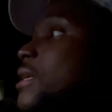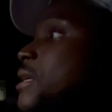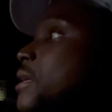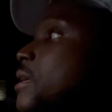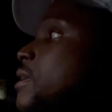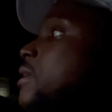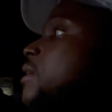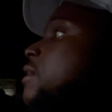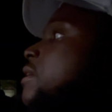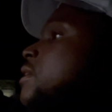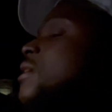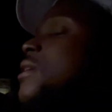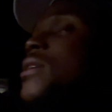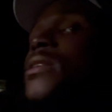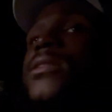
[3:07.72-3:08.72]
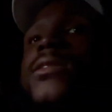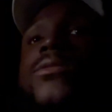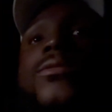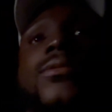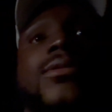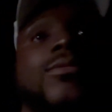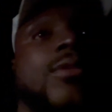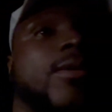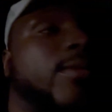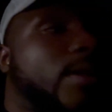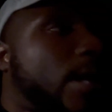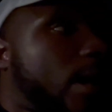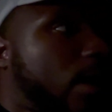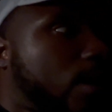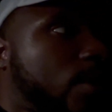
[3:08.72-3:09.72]
in to, to what we
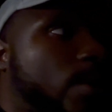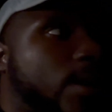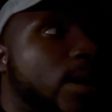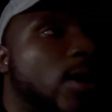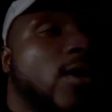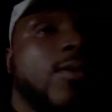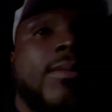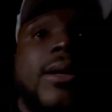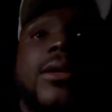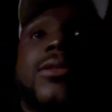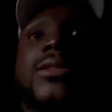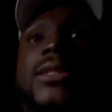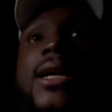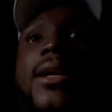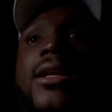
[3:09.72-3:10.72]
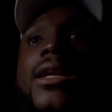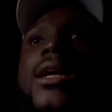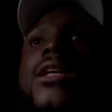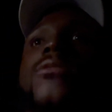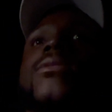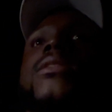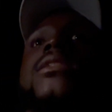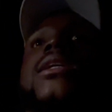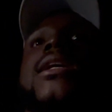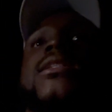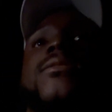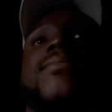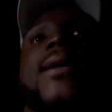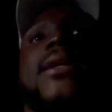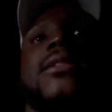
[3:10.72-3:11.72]
have going on. But on Saturdays, we tend
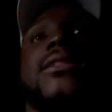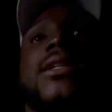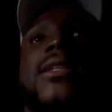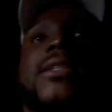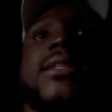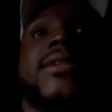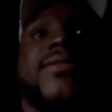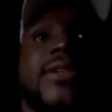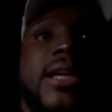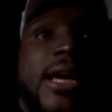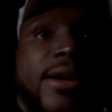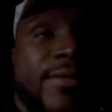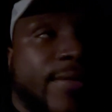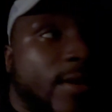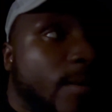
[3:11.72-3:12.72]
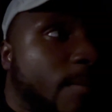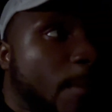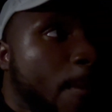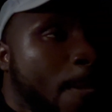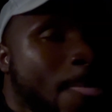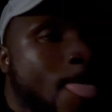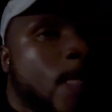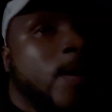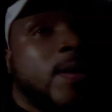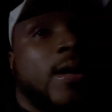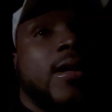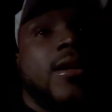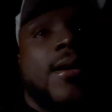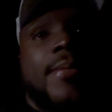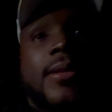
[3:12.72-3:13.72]
to basically deviate from a
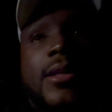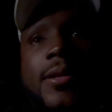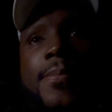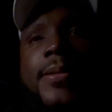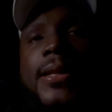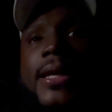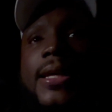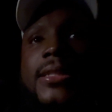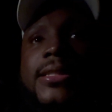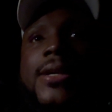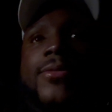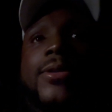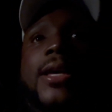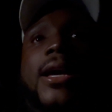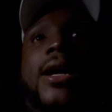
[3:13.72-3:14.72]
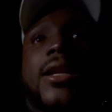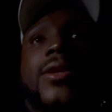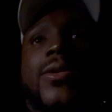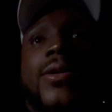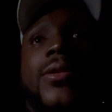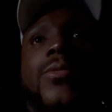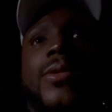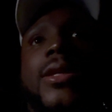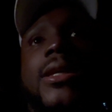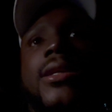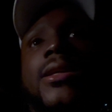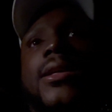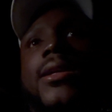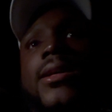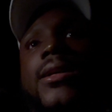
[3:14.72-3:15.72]
couple of the plans that we had during the week.
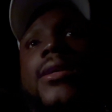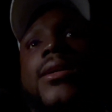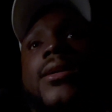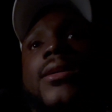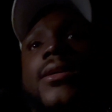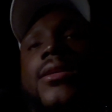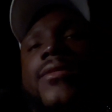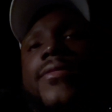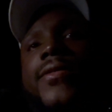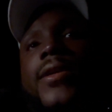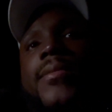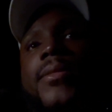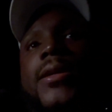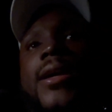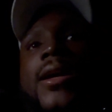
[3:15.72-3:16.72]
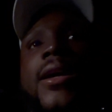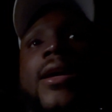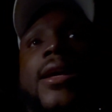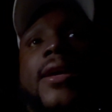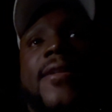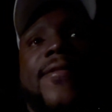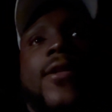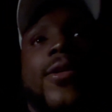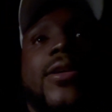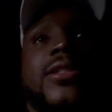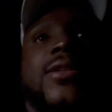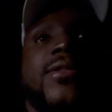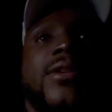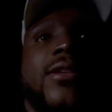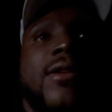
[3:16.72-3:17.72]
You feel me? And focus
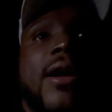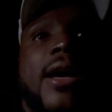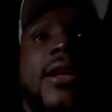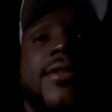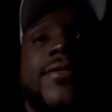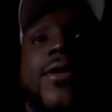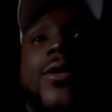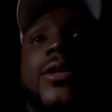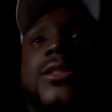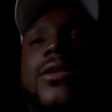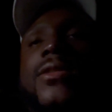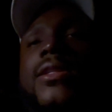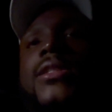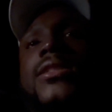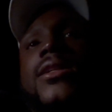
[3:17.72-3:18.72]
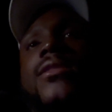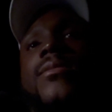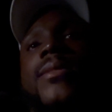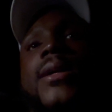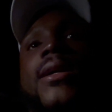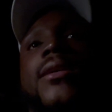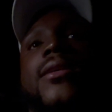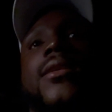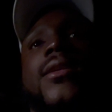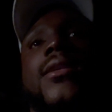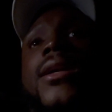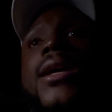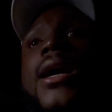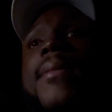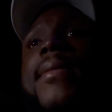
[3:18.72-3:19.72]
on the grind and focus on each other, man.
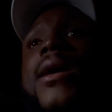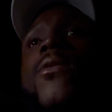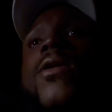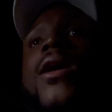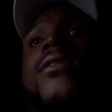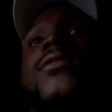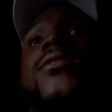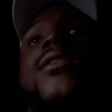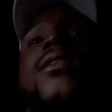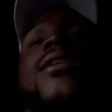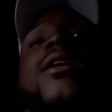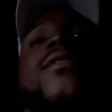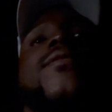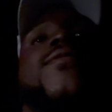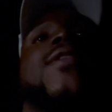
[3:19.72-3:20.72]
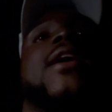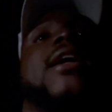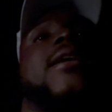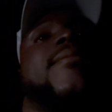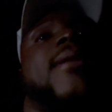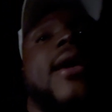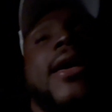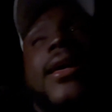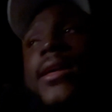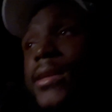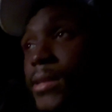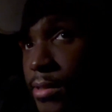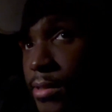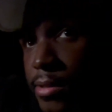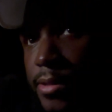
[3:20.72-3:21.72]
Yeah, man, welcome to another vloggy, man.
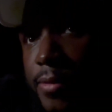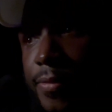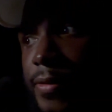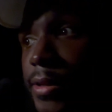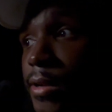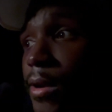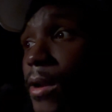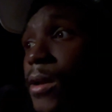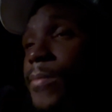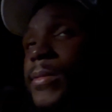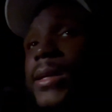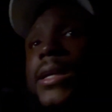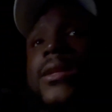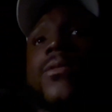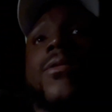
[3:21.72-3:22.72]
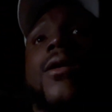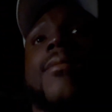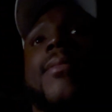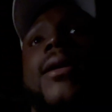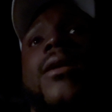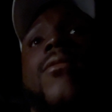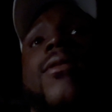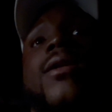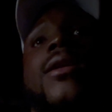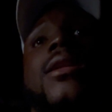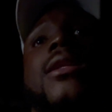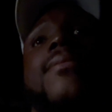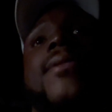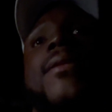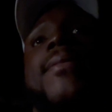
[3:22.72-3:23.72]
I'm finna hurry up and get to work, man. I'm running a
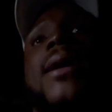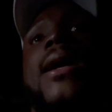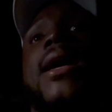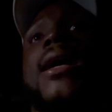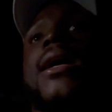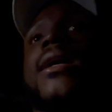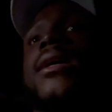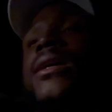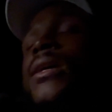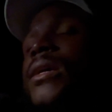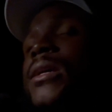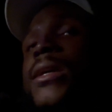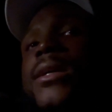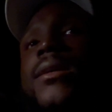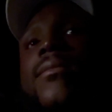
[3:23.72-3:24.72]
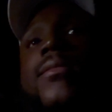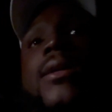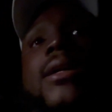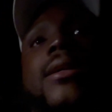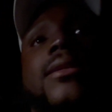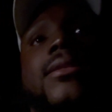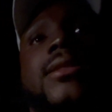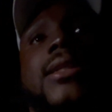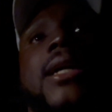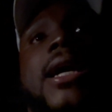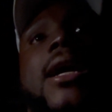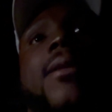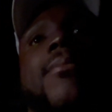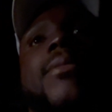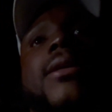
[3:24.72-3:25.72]
little bit behind. But to
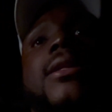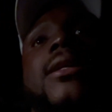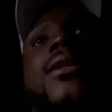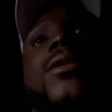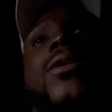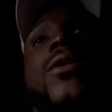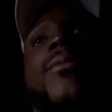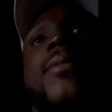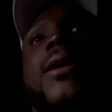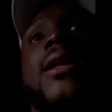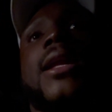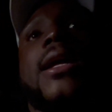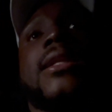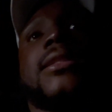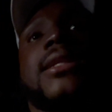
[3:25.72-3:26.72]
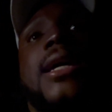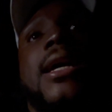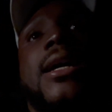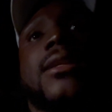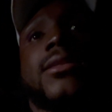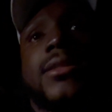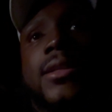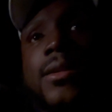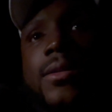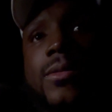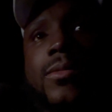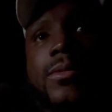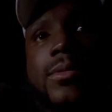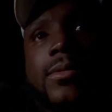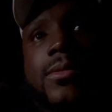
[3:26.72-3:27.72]
God be the glory, man. A lot of times
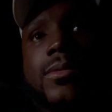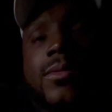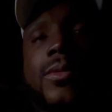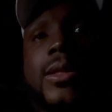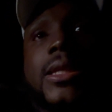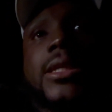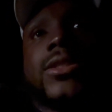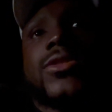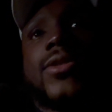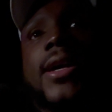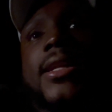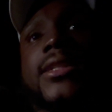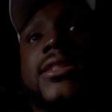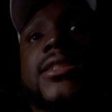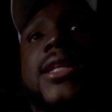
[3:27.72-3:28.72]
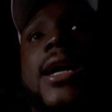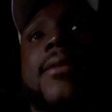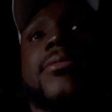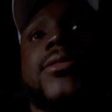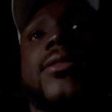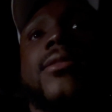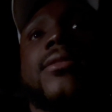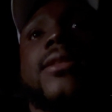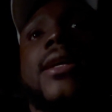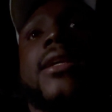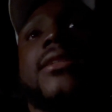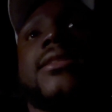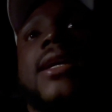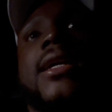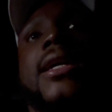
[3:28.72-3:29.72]
we try to stop certain
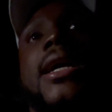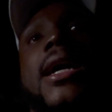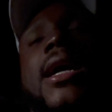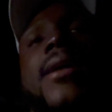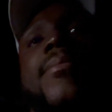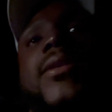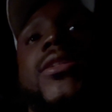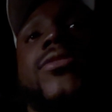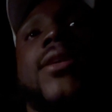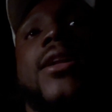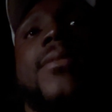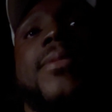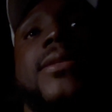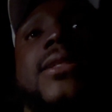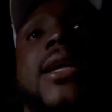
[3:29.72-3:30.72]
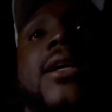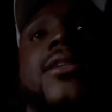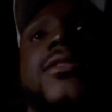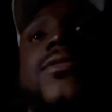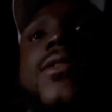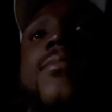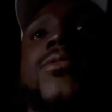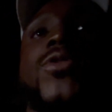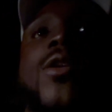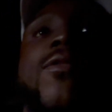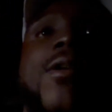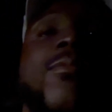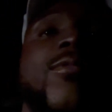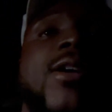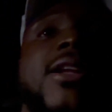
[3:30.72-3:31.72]
things that God be trying to protect us from. So if
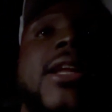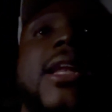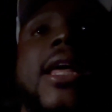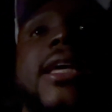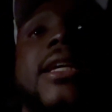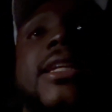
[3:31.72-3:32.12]
I'm running late,